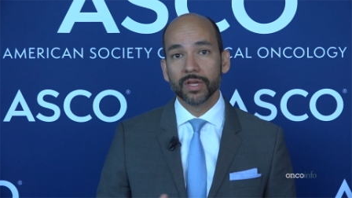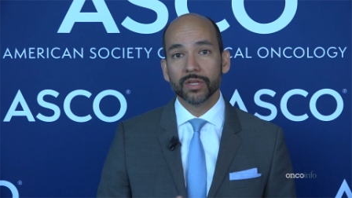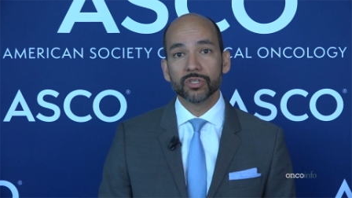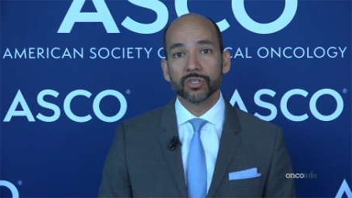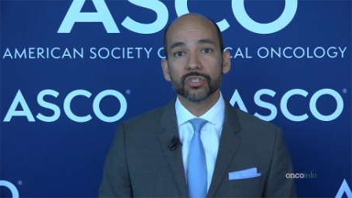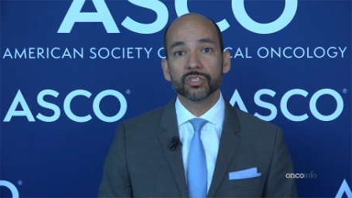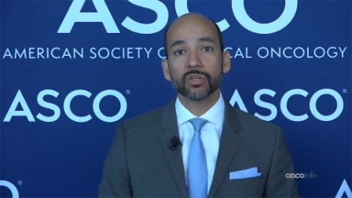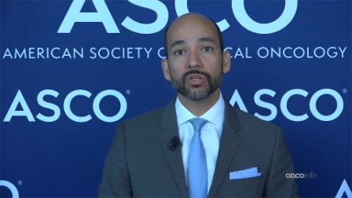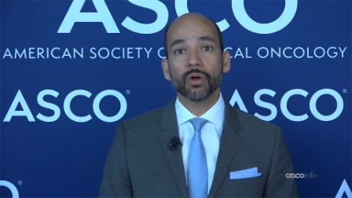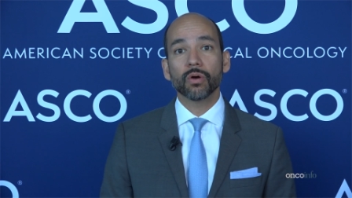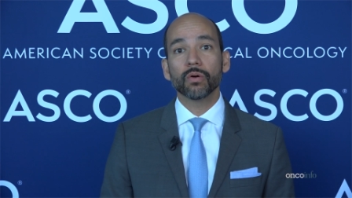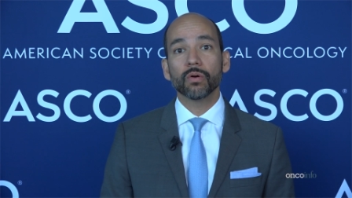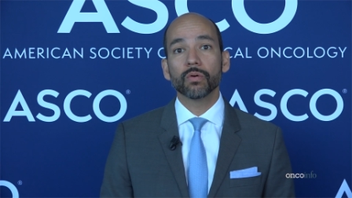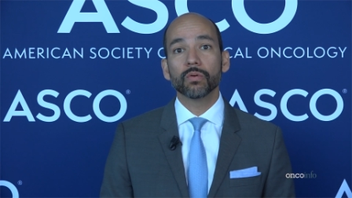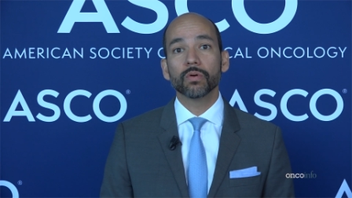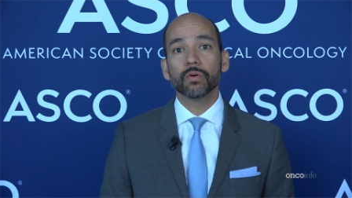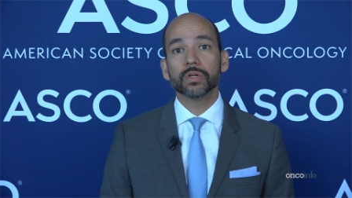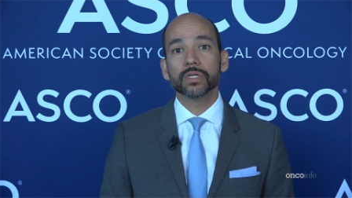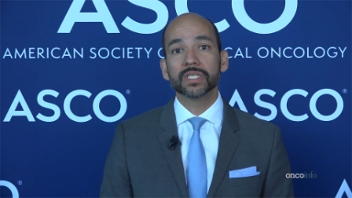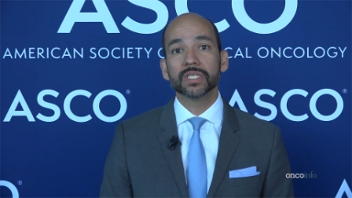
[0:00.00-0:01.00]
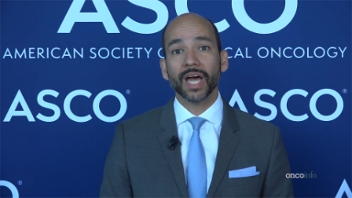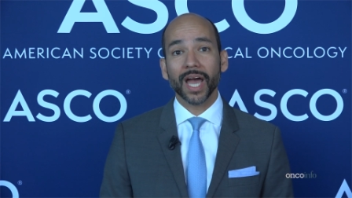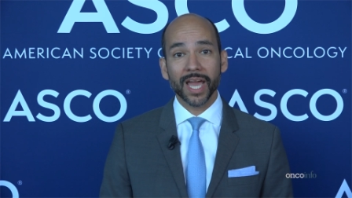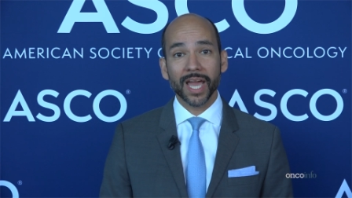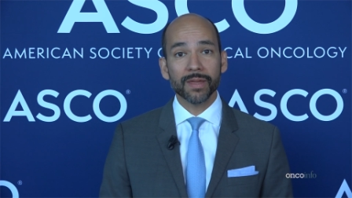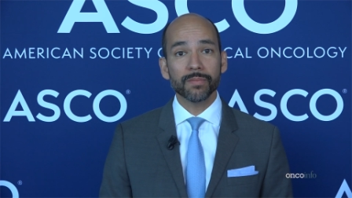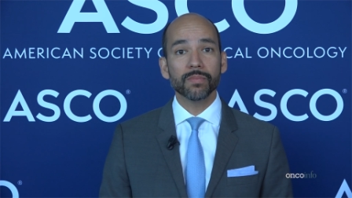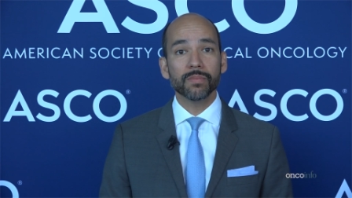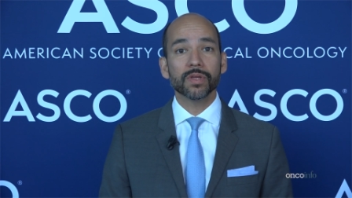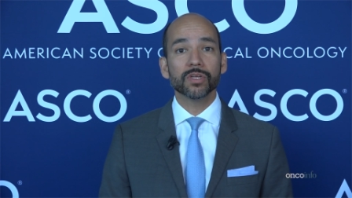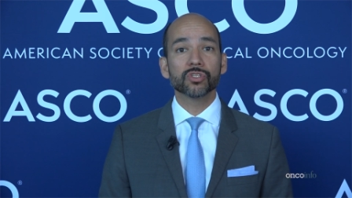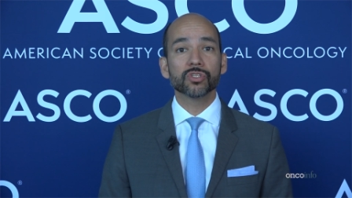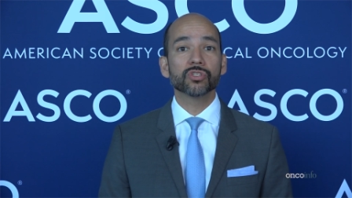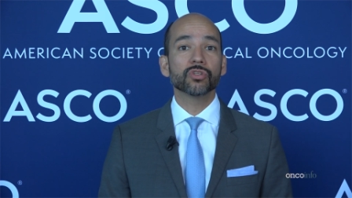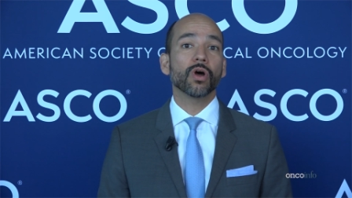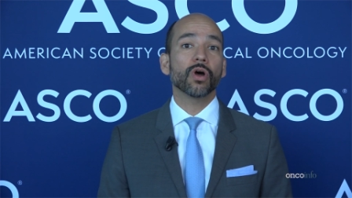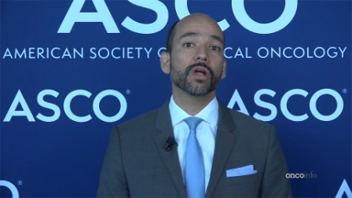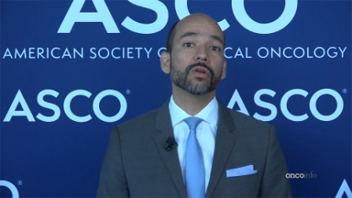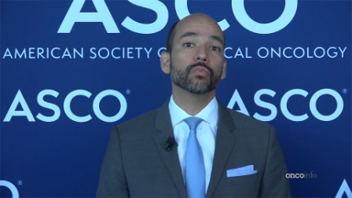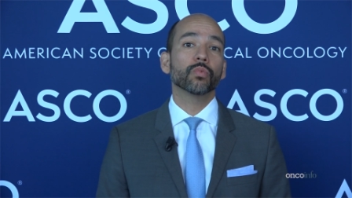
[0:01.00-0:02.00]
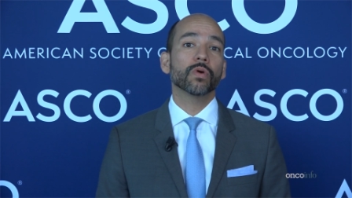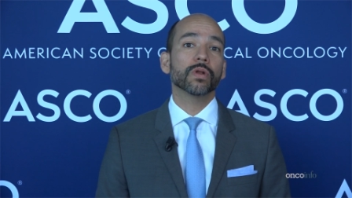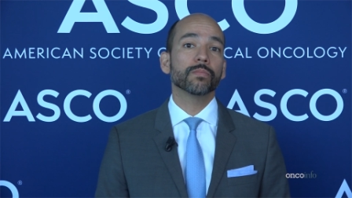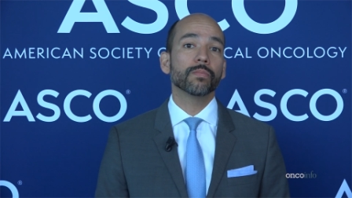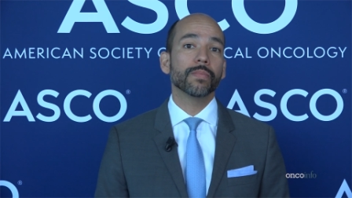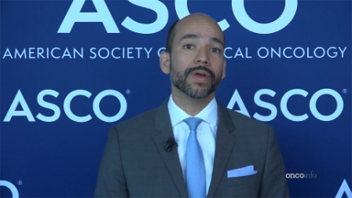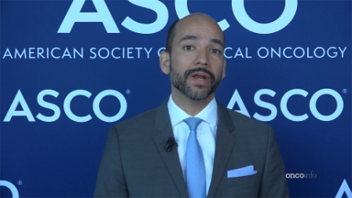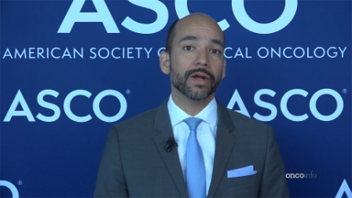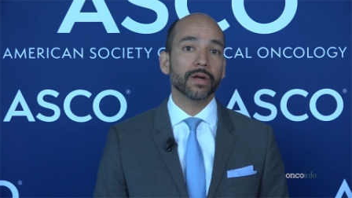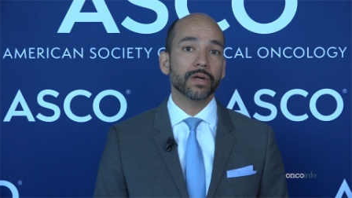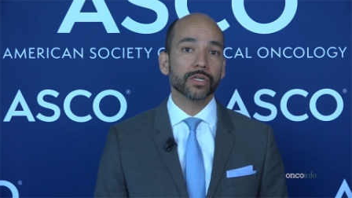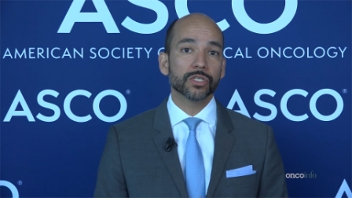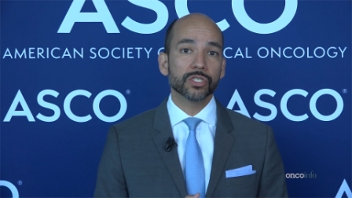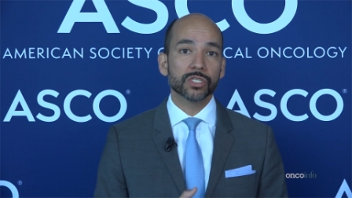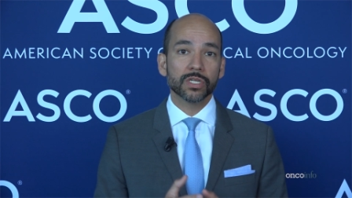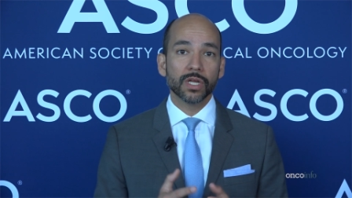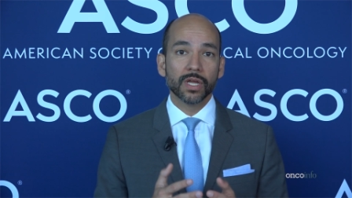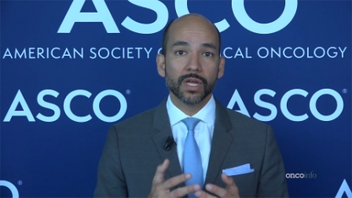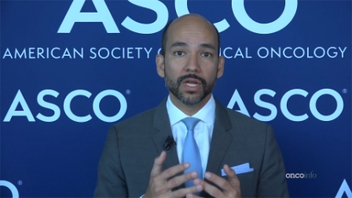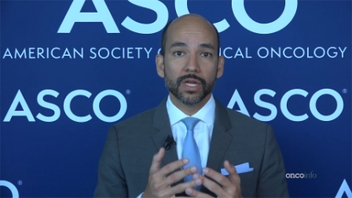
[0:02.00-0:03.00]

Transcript: So, time is not what matters